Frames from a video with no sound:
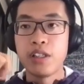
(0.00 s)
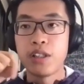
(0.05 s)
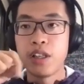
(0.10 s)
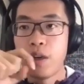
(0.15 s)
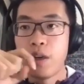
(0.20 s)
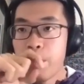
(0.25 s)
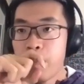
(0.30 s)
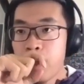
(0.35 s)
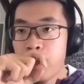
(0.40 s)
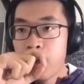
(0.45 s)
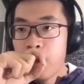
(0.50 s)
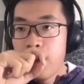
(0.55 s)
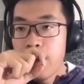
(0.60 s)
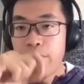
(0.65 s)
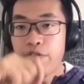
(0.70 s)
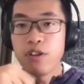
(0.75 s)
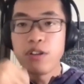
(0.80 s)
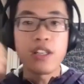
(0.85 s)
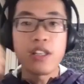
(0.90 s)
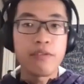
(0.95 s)
So if
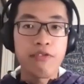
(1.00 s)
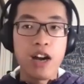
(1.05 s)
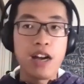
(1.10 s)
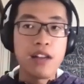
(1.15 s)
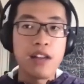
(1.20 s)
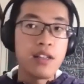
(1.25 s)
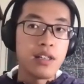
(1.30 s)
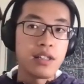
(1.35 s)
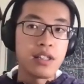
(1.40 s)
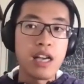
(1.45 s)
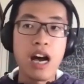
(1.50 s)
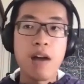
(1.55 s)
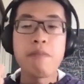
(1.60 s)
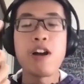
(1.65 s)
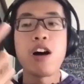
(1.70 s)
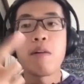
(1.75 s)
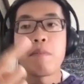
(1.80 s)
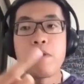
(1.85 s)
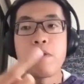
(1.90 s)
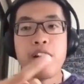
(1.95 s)
you define the type
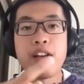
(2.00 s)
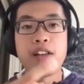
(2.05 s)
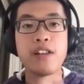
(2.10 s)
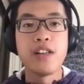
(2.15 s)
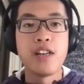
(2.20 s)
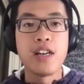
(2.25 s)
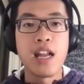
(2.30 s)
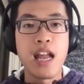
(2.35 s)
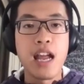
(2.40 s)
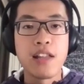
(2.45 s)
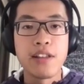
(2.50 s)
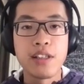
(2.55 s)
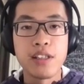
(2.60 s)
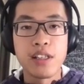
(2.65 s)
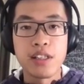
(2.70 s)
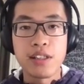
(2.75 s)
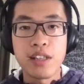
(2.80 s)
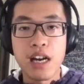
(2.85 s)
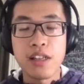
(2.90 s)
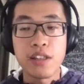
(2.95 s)
of operator and the
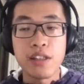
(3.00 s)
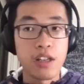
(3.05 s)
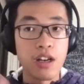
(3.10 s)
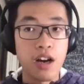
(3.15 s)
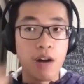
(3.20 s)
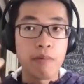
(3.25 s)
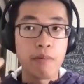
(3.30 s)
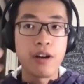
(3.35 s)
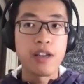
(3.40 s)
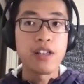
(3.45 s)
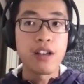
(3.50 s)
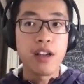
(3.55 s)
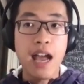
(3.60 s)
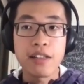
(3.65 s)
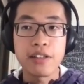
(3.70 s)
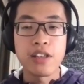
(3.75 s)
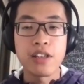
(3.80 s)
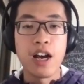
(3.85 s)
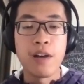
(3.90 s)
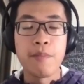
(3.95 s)
size of the operator
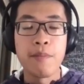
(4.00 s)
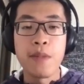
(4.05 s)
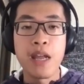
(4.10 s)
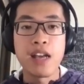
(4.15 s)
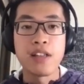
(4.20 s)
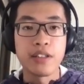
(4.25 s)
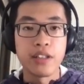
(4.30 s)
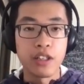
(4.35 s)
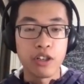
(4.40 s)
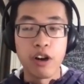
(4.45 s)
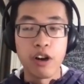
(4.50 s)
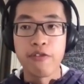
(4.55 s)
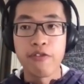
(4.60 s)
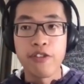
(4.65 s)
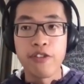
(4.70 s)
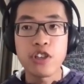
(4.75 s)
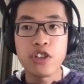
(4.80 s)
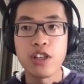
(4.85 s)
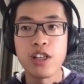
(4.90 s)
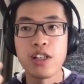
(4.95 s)
atom and the
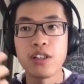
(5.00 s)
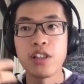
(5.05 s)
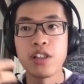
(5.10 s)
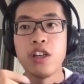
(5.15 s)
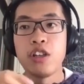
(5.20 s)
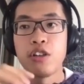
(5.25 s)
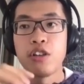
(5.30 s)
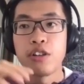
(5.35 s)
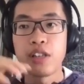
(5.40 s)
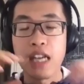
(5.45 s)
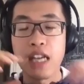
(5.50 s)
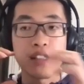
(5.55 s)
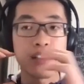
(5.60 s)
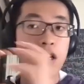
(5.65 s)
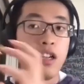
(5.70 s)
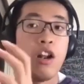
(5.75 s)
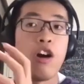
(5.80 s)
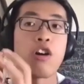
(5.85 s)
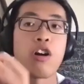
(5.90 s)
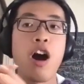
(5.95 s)
coefficient, you get the
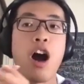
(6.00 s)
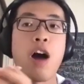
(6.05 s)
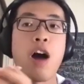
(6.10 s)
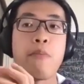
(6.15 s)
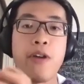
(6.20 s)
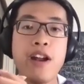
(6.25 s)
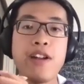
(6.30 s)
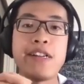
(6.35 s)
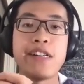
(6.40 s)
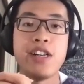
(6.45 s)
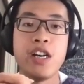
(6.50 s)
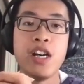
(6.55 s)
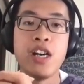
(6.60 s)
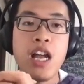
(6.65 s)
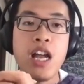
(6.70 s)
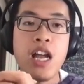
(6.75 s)
local operator.